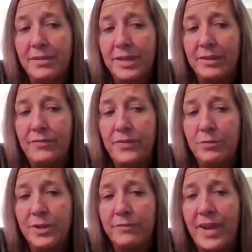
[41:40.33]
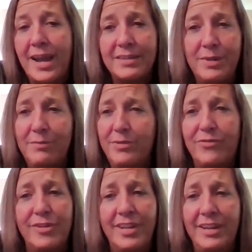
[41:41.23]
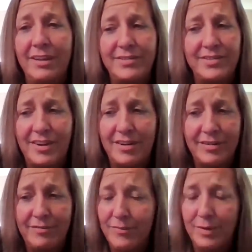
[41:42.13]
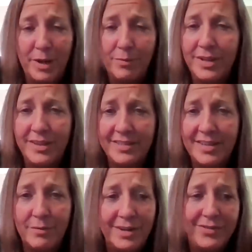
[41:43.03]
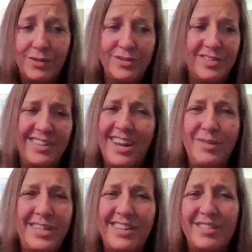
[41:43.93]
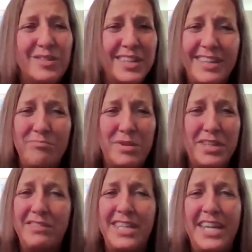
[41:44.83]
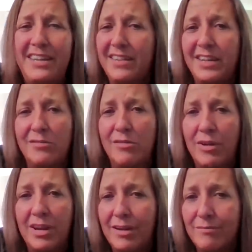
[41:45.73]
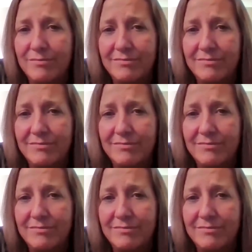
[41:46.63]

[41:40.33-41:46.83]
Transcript: if you would have asked me before any I started remembering this, I would have told you, yeah, we didn't really believe in anything growing up,